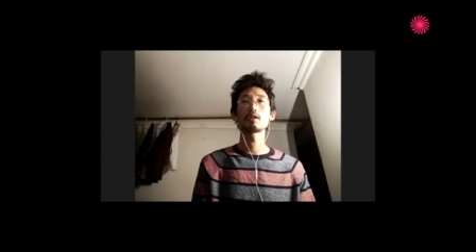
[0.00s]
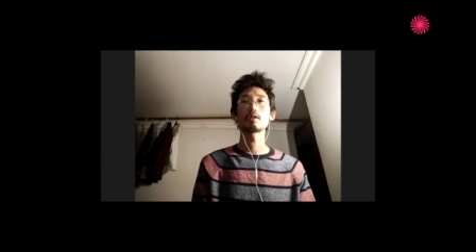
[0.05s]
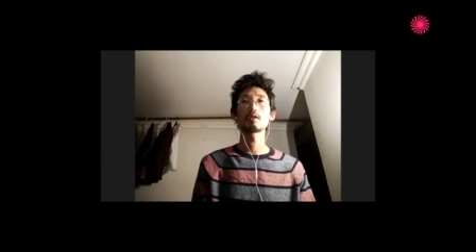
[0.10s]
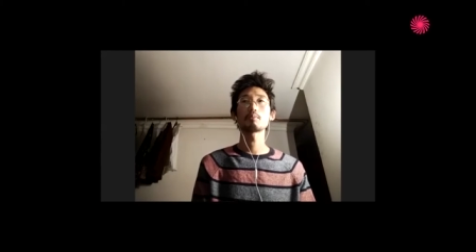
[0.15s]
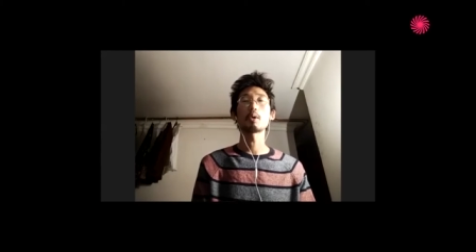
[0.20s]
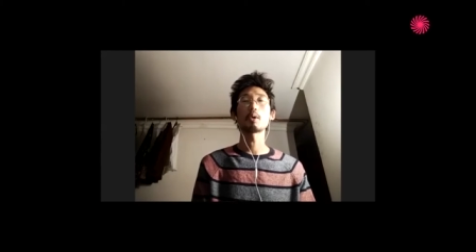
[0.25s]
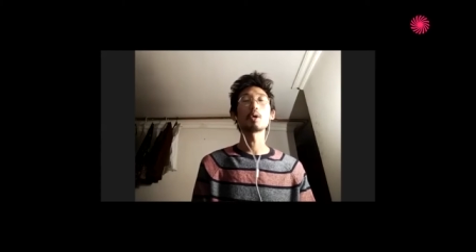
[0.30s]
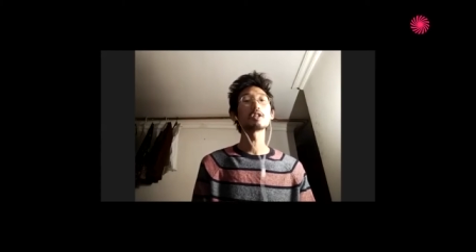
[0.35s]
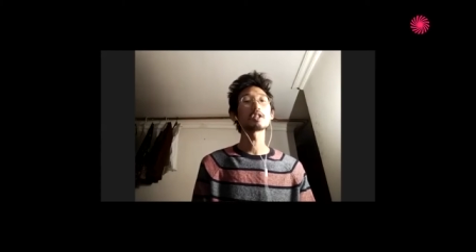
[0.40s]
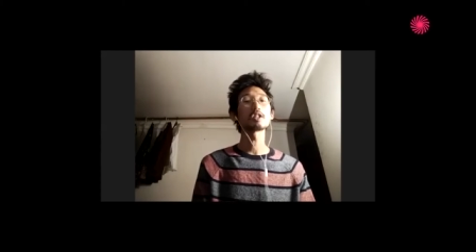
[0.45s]

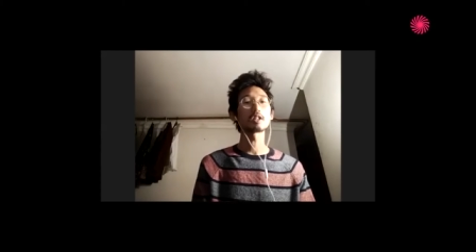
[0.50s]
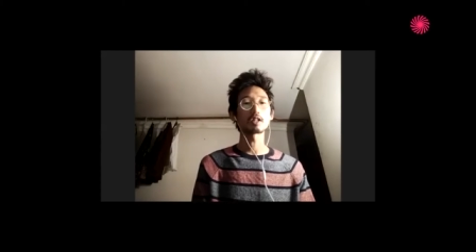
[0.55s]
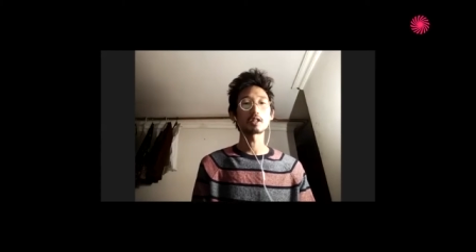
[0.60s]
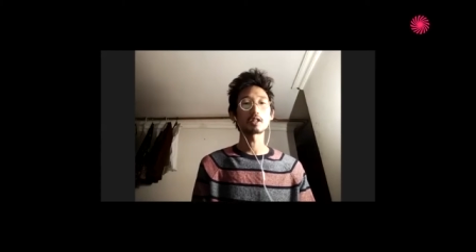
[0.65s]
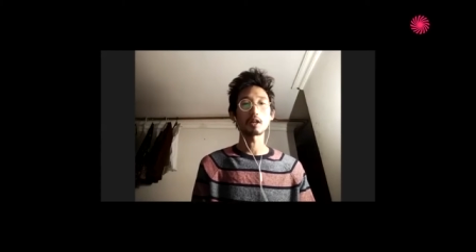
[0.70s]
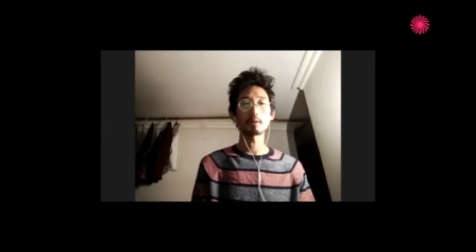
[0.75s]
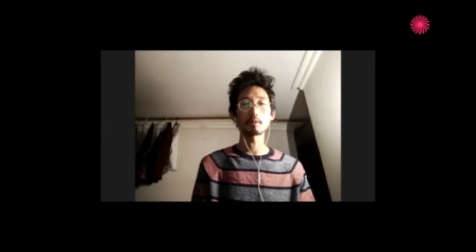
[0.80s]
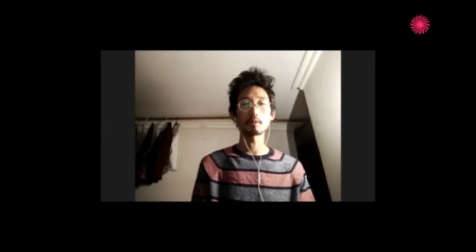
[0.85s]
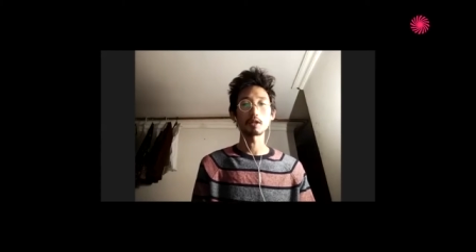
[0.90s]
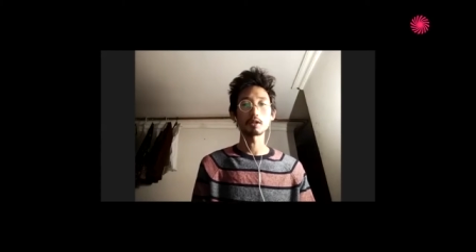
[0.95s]
pointing a
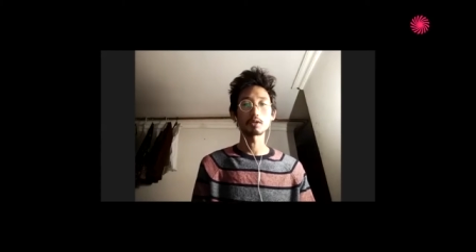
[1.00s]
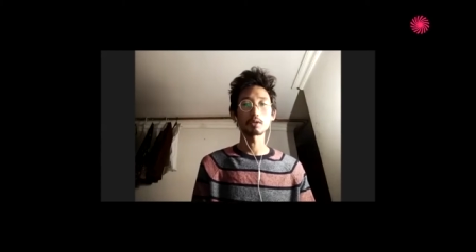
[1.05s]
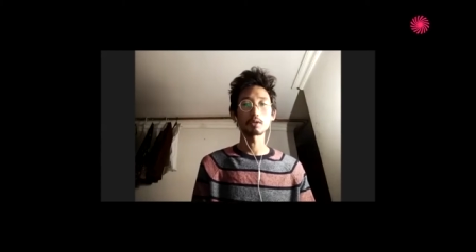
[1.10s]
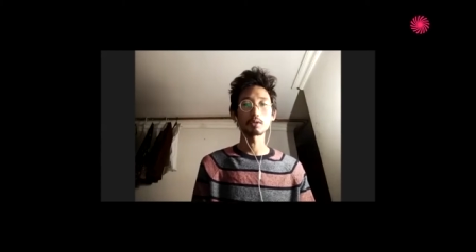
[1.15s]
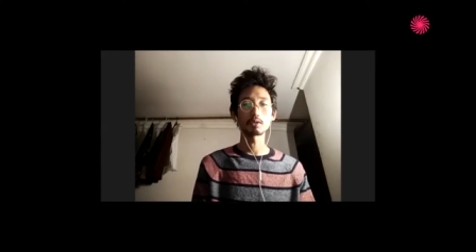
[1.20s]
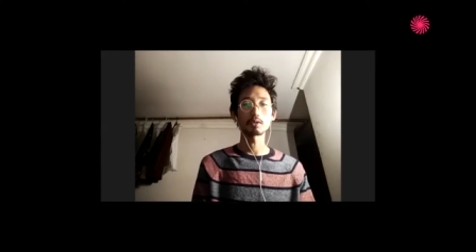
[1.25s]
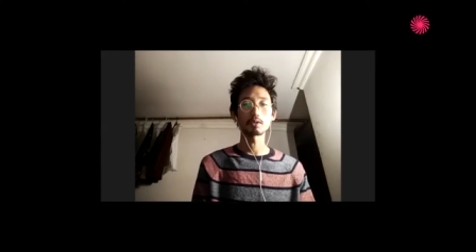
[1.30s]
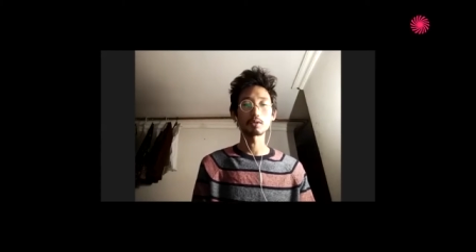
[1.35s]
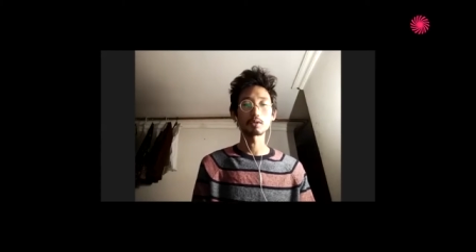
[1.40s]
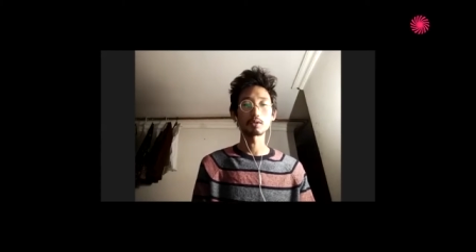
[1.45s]
camera
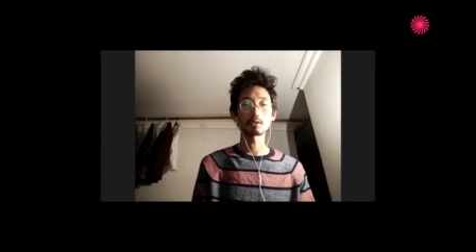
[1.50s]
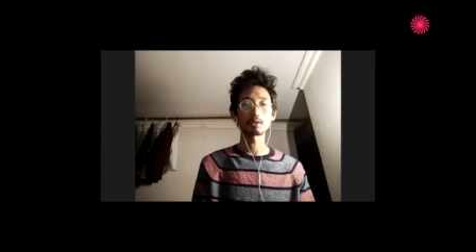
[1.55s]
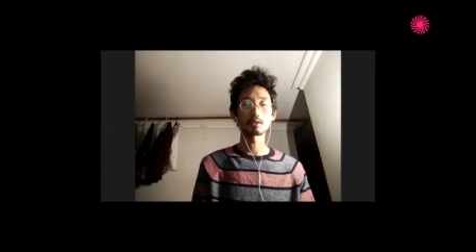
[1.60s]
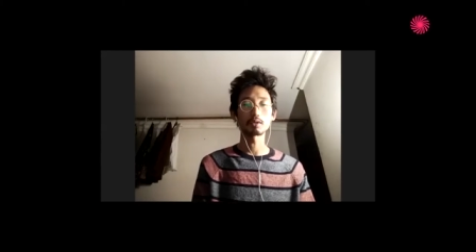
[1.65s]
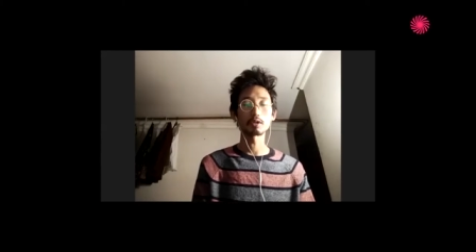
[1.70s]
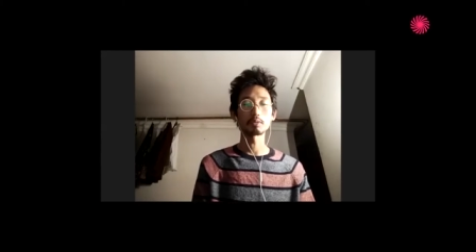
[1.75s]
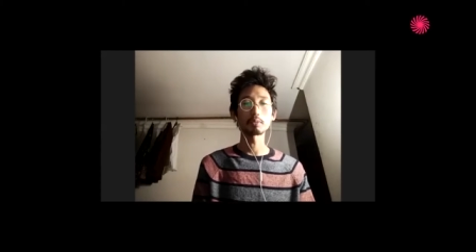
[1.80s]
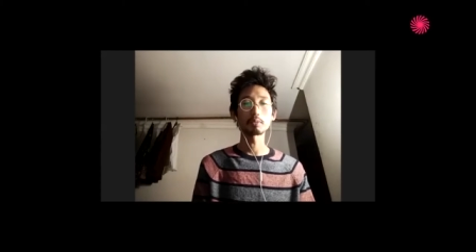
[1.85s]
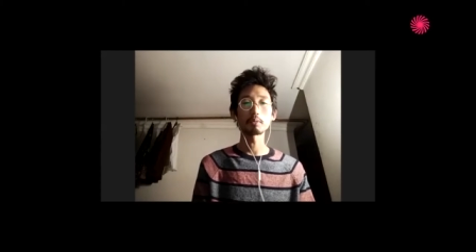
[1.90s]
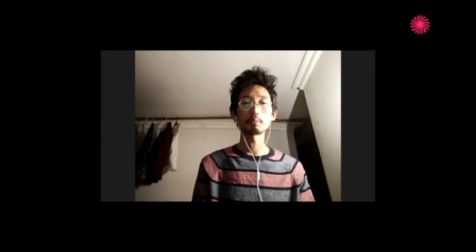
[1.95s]
to
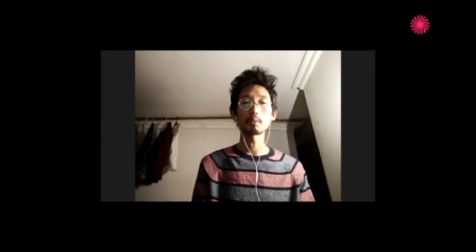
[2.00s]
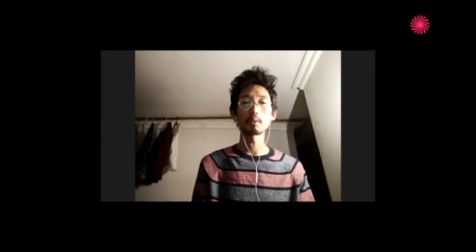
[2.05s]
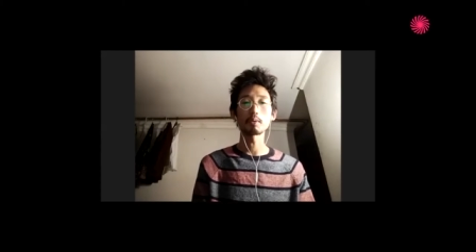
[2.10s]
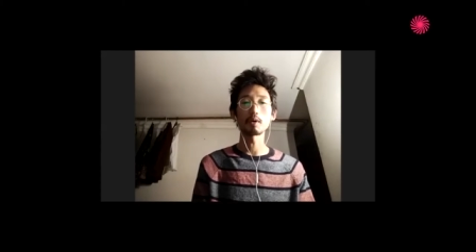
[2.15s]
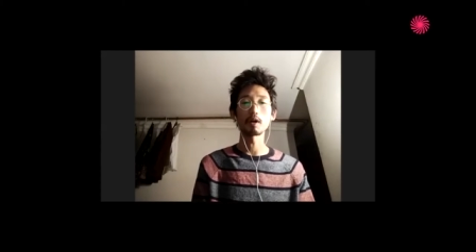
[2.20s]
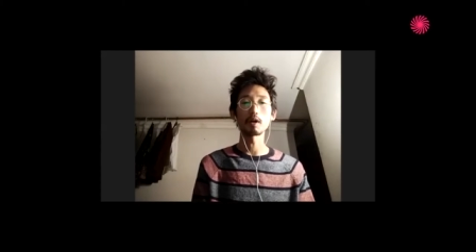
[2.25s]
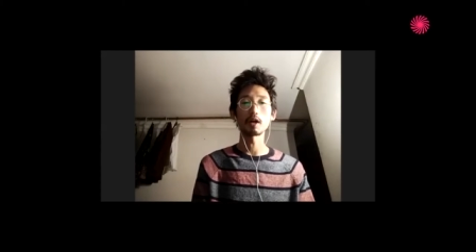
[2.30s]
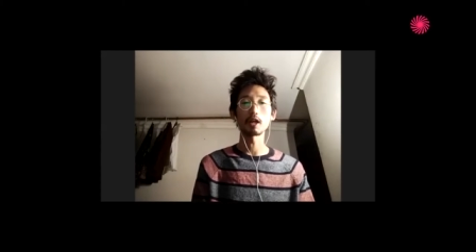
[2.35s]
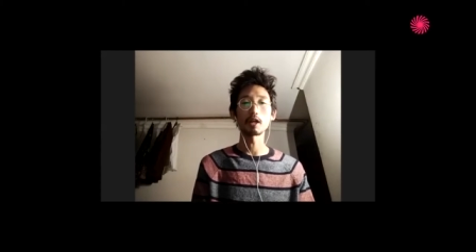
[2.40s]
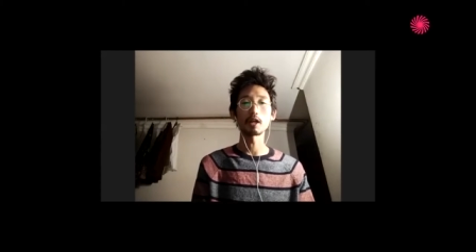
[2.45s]
the
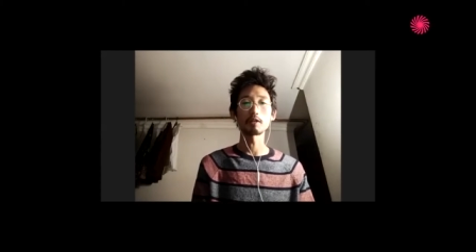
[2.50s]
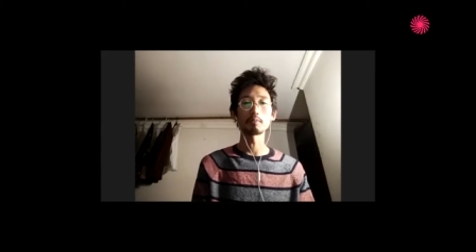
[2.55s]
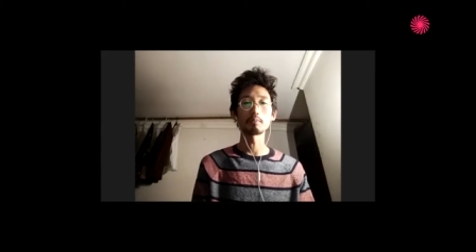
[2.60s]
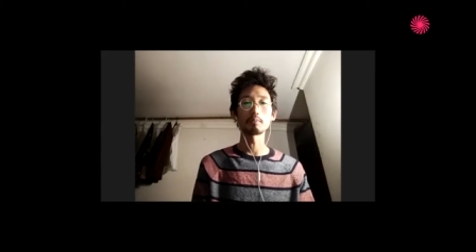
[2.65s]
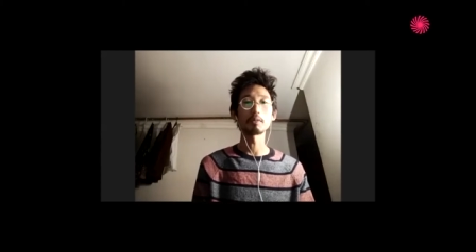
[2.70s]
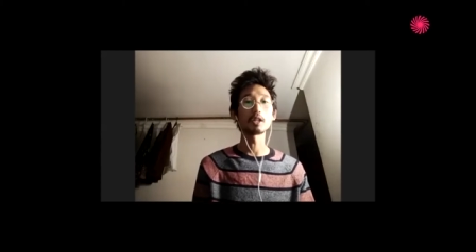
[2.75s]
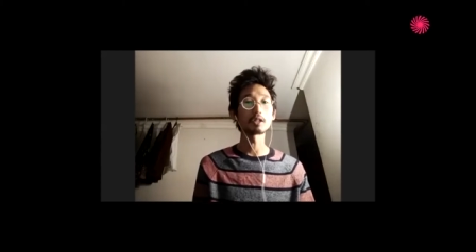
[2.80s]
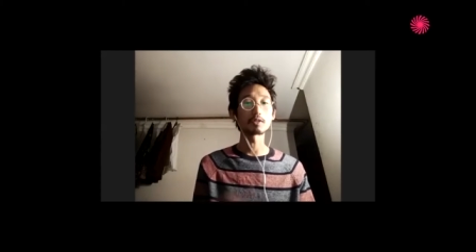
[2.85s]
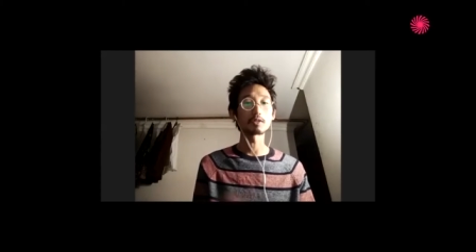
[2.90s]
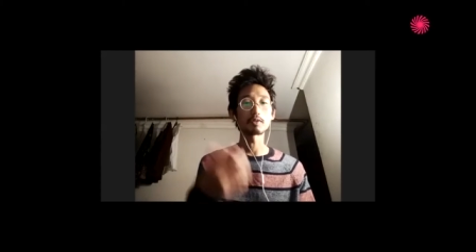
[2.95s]
people I
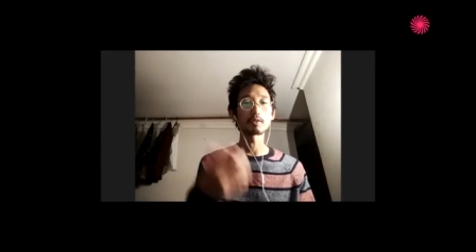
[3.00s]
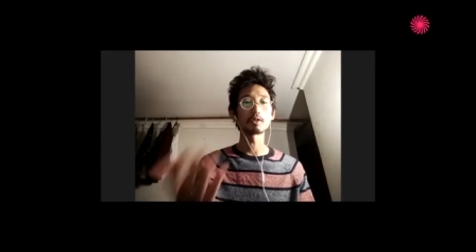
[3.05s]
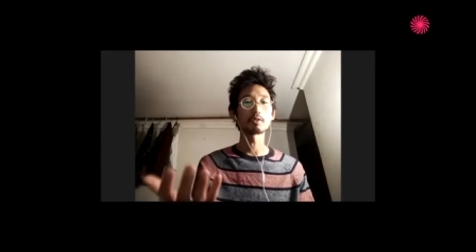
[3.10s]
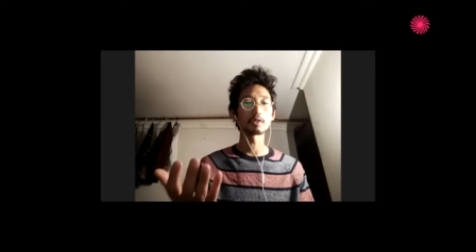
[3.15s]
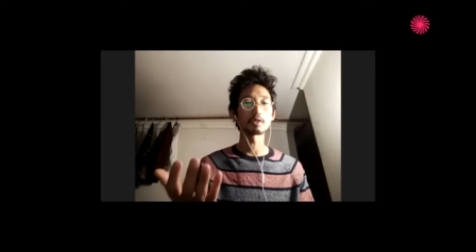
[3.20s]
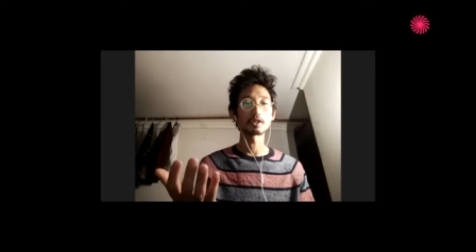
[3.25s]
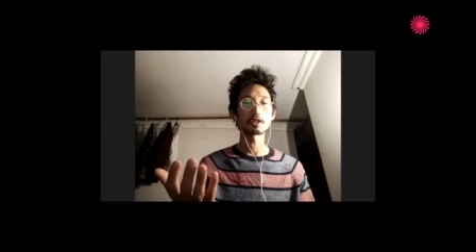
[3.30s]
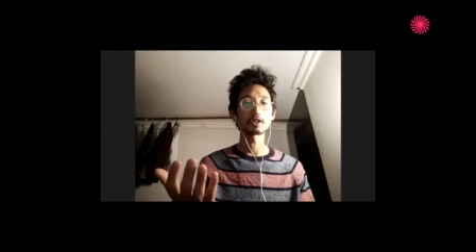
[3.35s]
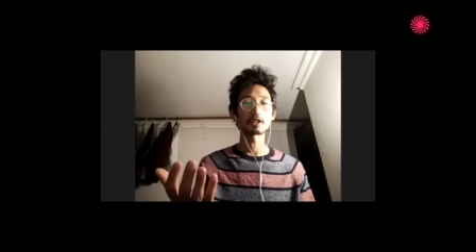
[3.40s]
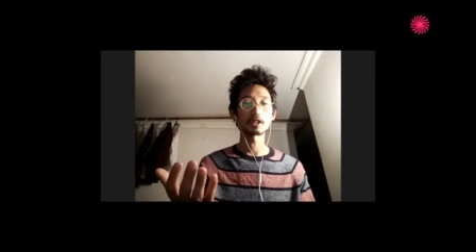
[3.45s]
meet for the
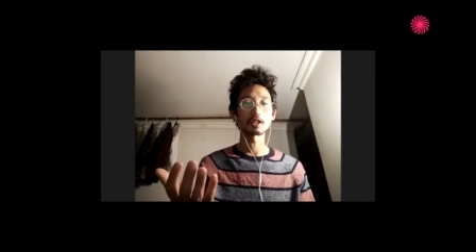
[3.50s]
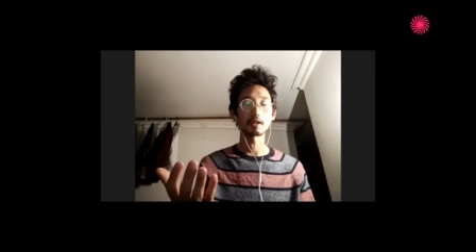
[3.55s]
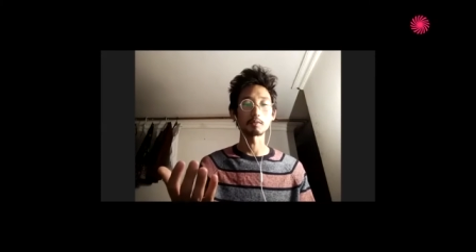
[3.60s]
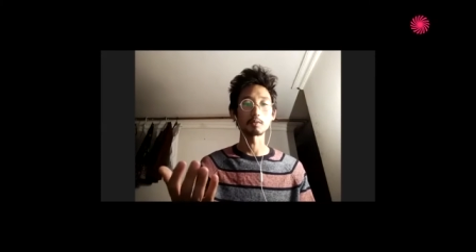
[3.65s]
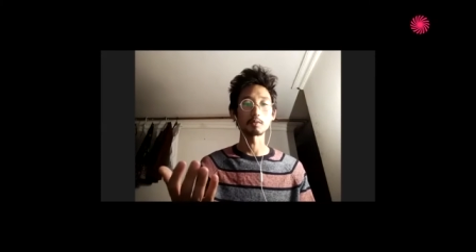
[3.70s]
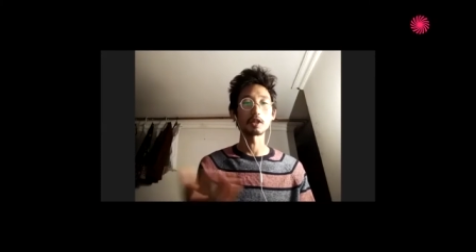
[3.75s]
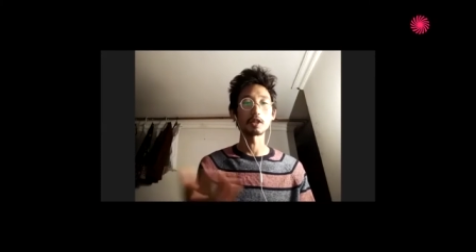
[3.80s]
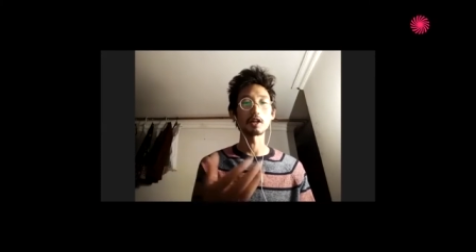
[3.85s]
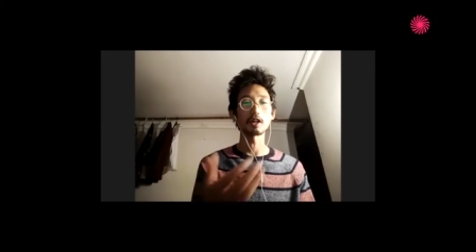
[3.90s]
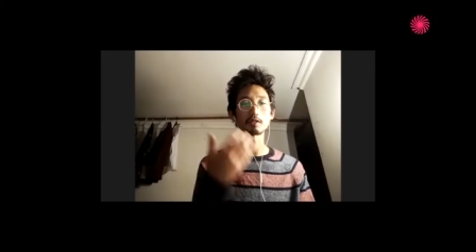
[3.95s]
first time
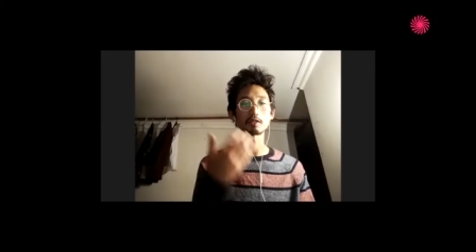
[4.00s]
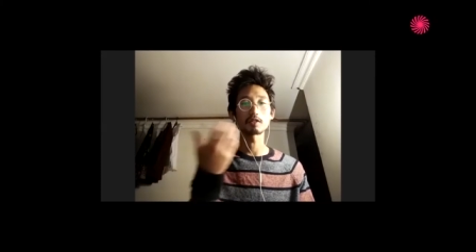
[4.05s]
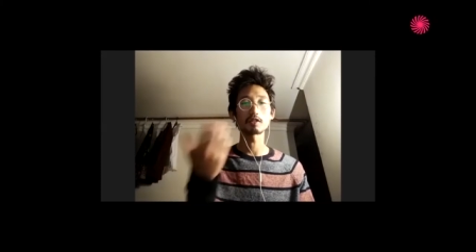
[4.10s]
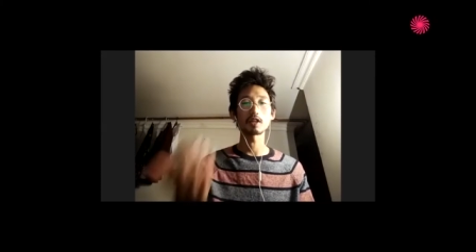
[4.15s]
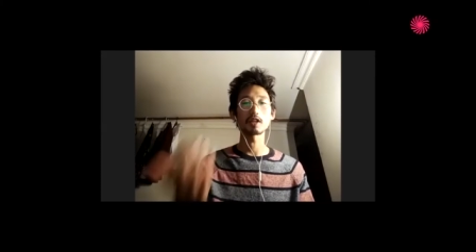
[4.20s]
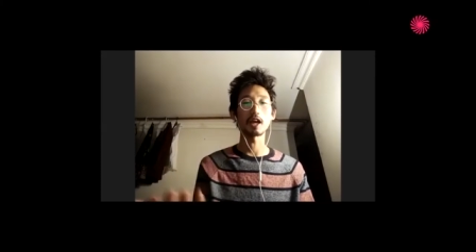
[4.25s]
without